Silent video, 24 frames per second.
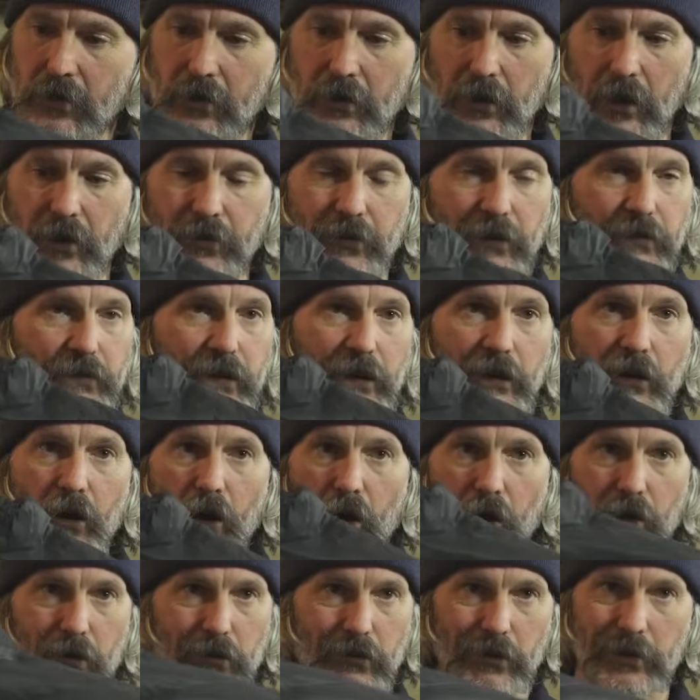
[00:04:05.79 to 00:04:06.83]
I think they
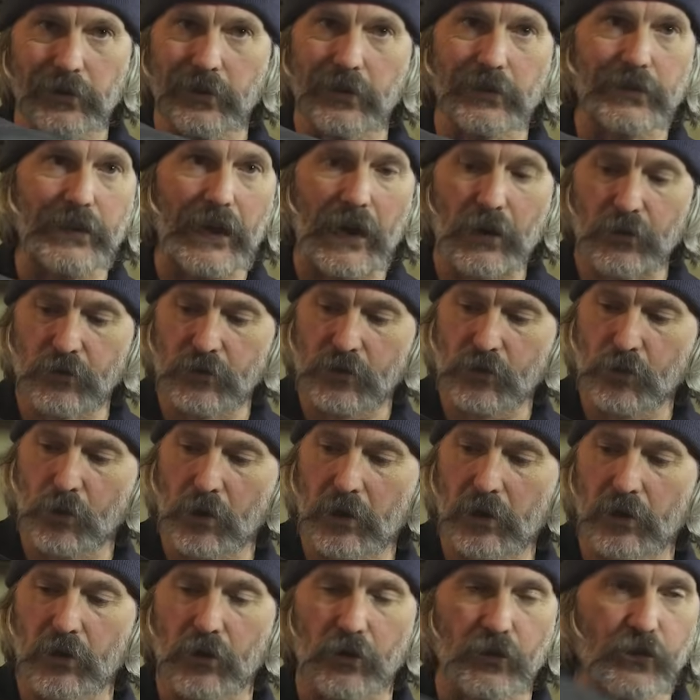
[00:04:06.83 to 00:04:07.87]
call it like the down
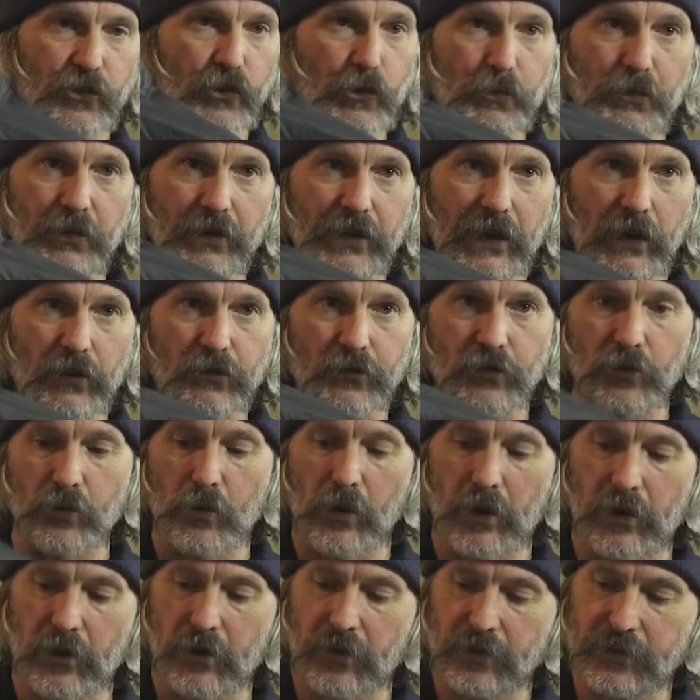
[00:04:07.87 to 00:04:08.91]
sweater or super down
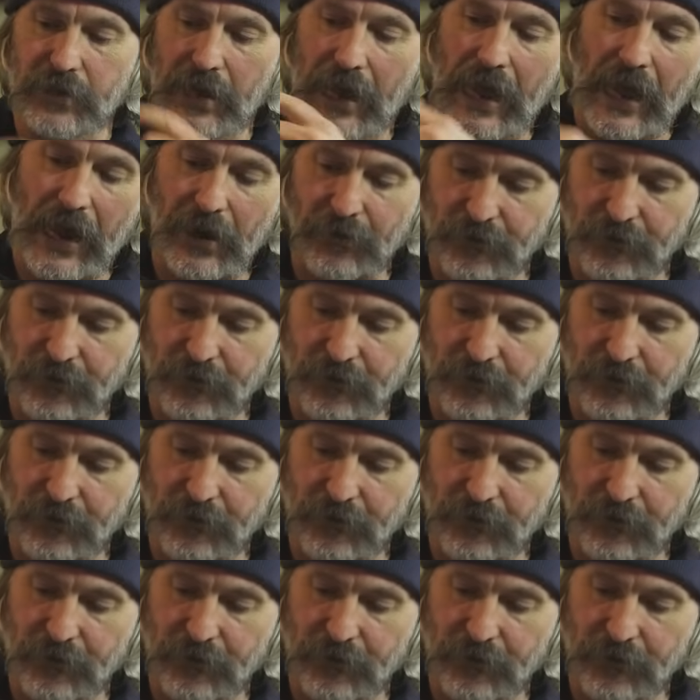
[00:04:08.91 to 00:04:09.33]
sweater. It's a half